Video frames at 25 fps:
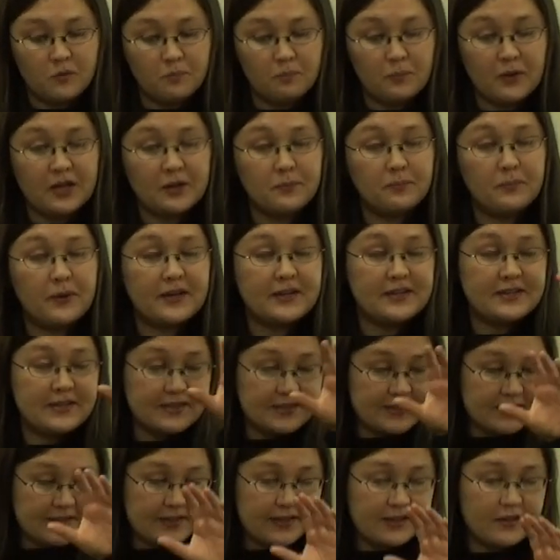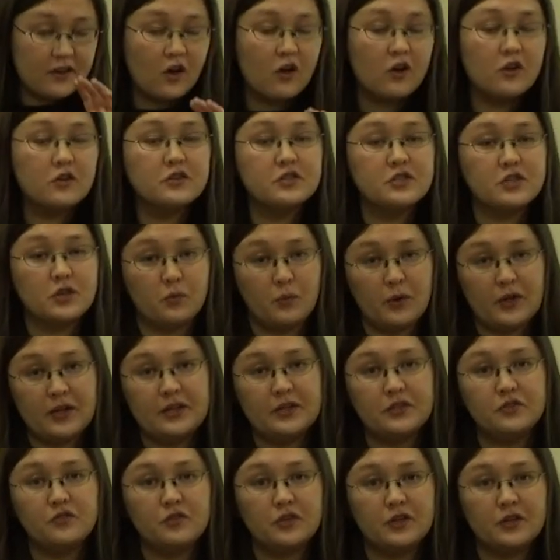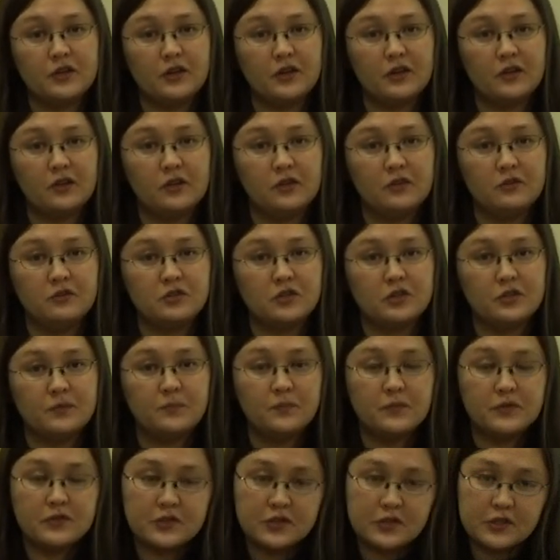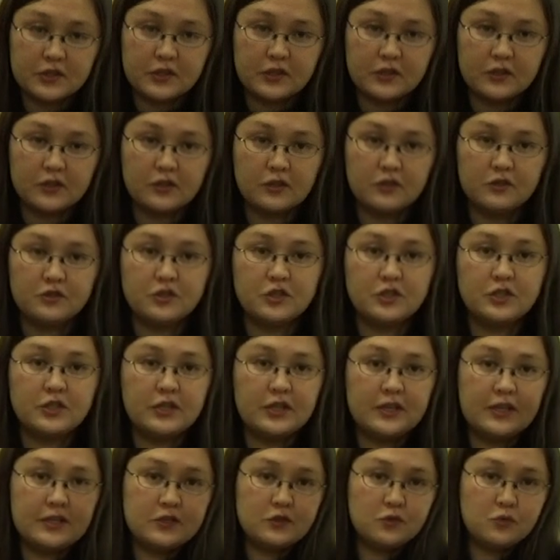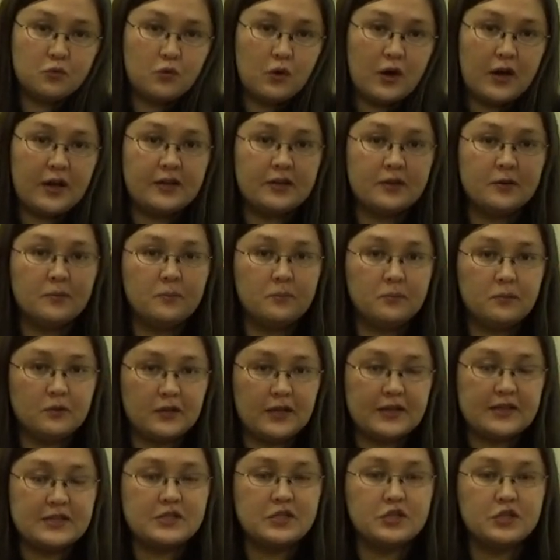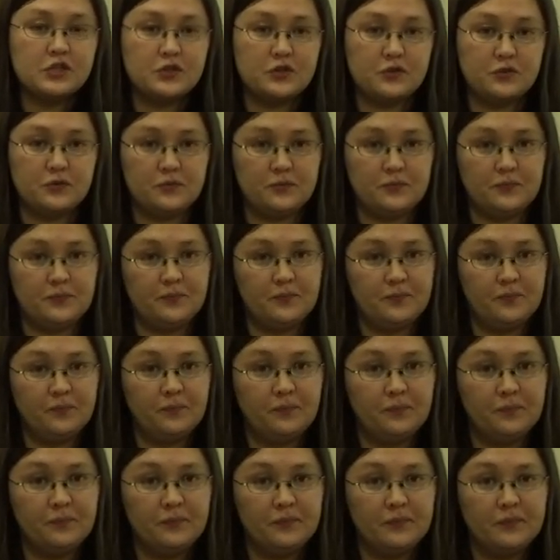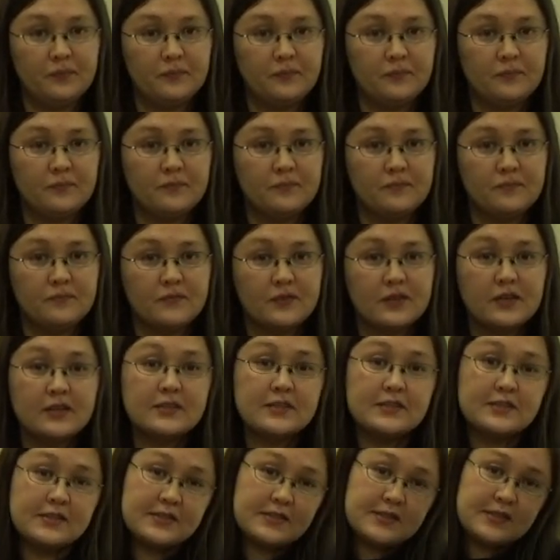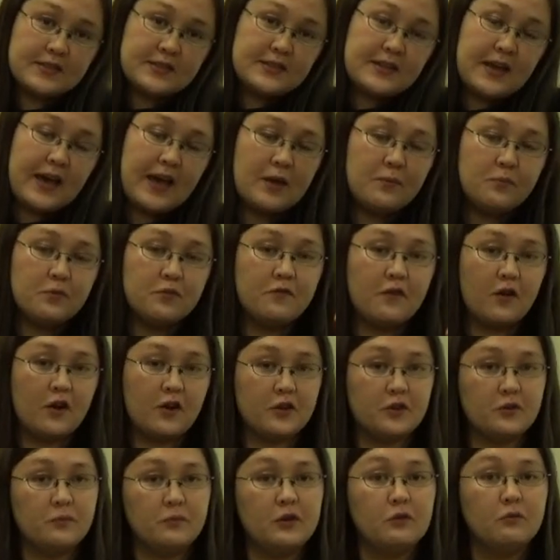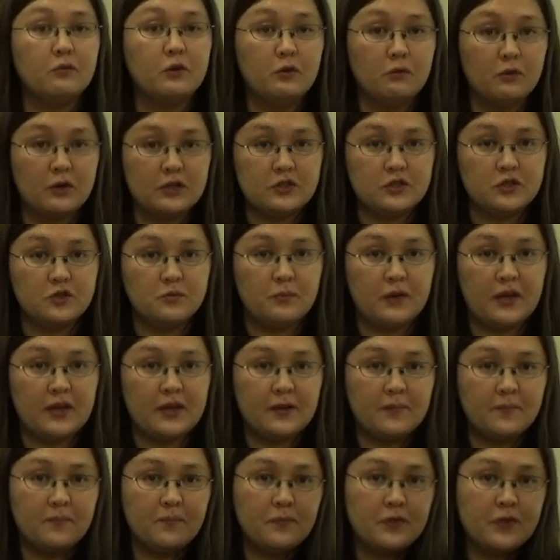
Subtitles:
made by Disney, also went into the conclusion. So the conclusion is 1 plus 2. This is the type of argument we want to make.